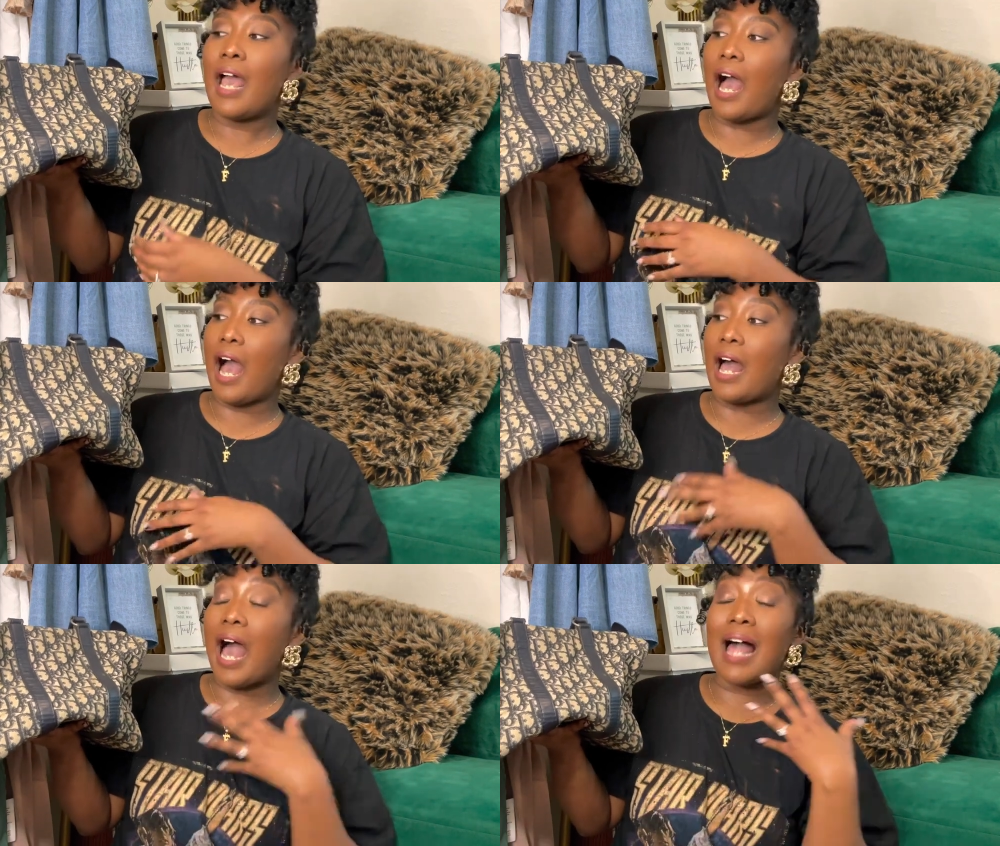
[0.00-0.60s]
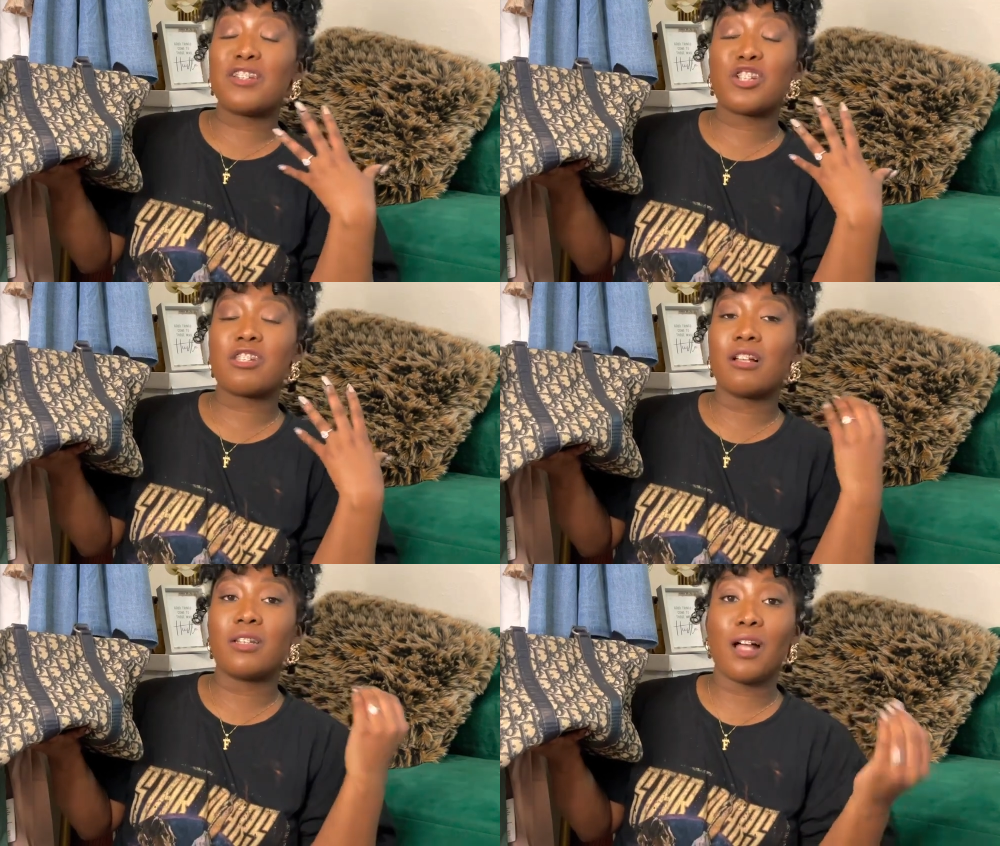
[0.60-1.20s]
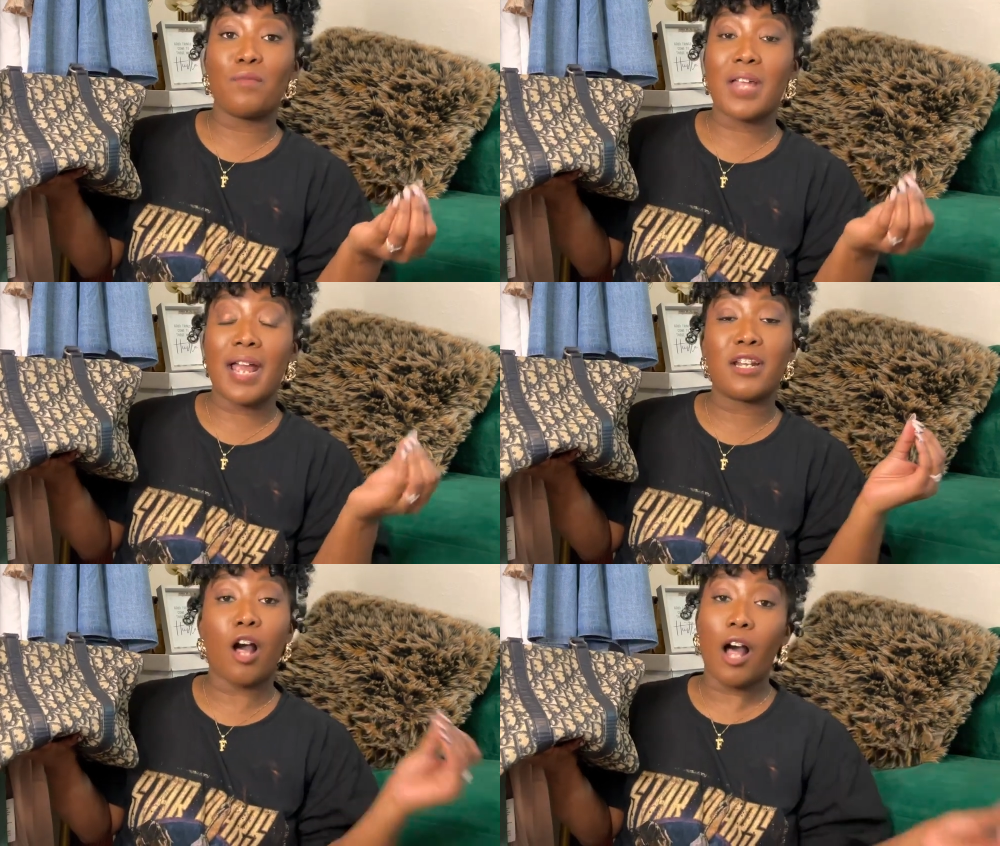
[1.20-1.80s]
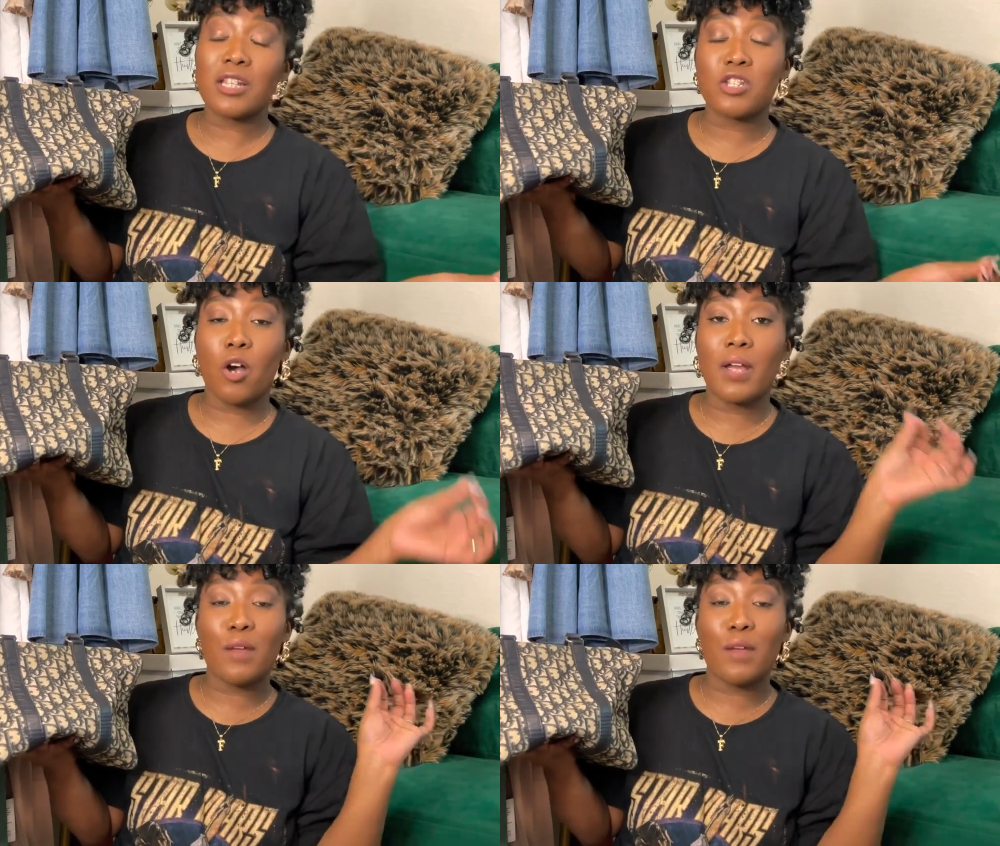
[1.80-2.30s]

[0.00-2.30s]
Uh, I just love that. And also,